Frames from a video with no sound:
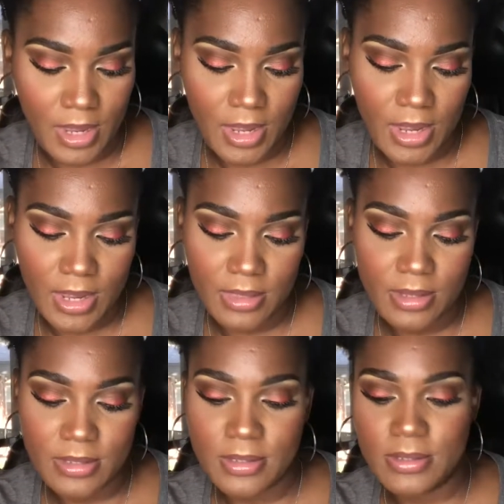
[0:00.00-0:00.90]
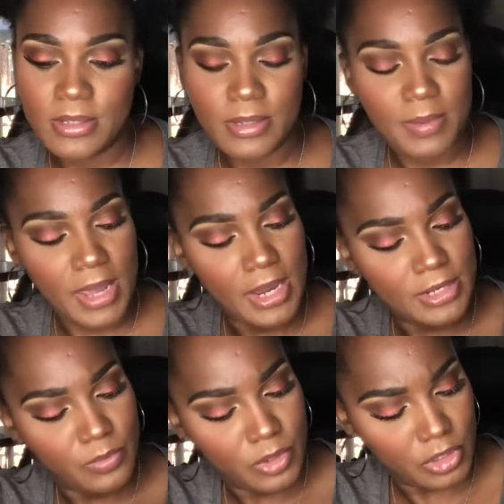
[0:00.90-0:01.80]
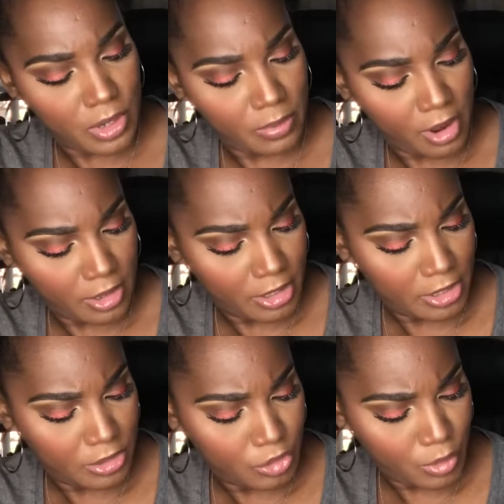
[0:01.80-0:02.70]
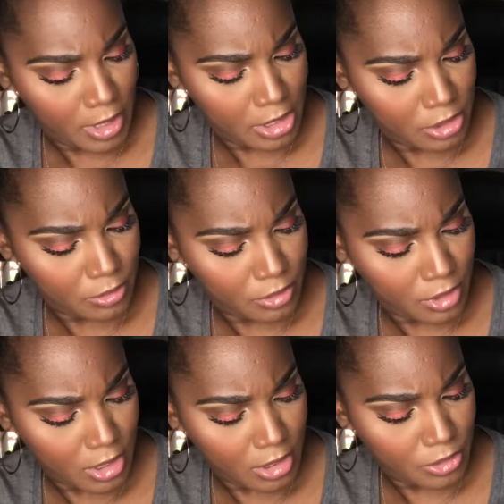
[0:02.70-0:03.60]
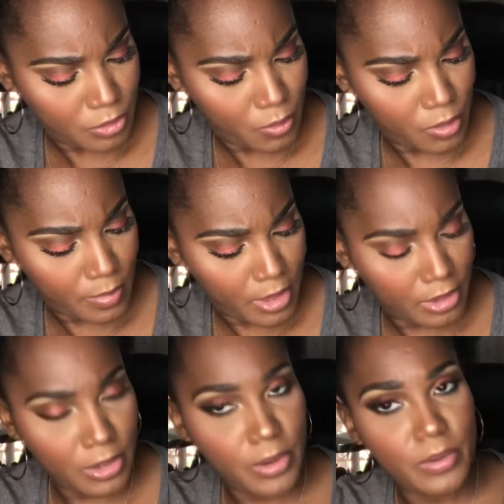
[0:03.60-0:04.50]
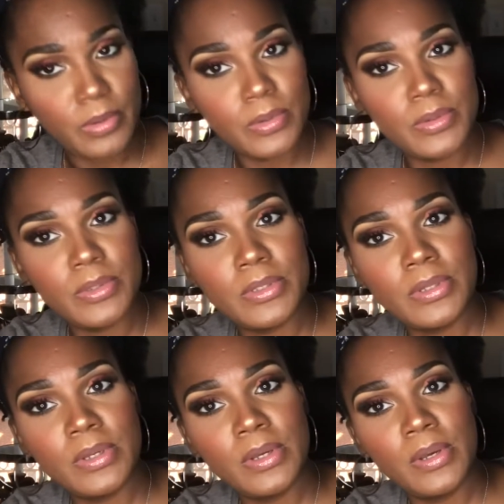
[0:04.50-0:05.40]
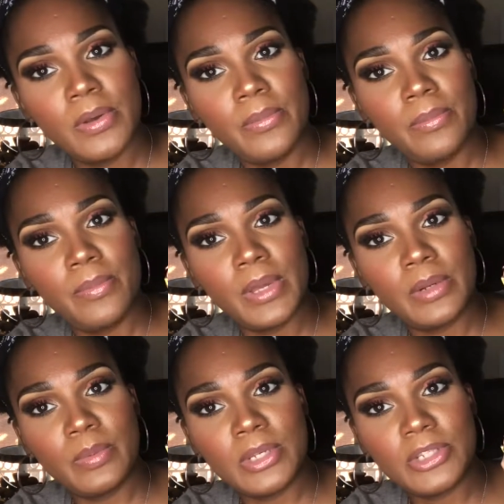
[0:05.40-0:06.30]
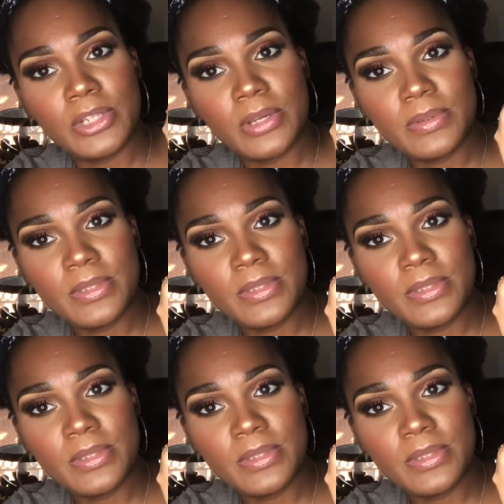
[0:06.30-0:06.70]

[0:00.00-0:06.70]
And this is deep 8, which I'll probably try to use to contour my nose, but we shall